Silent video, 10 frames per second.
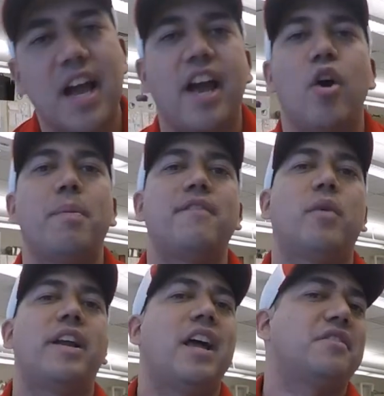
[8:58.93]
I hope
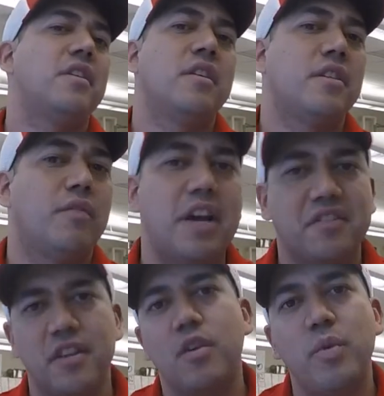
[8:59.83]
everyone has the
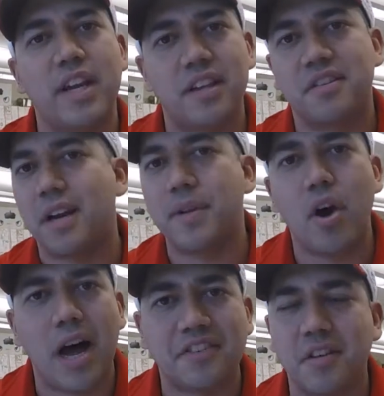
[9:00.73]
rest of their week is going to be
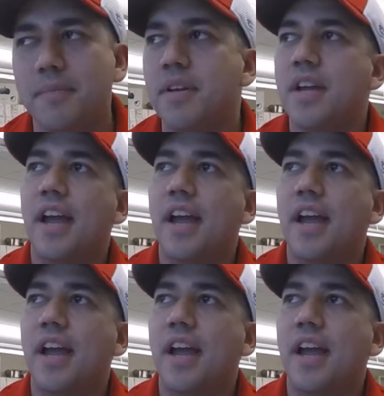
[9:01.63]
awesome.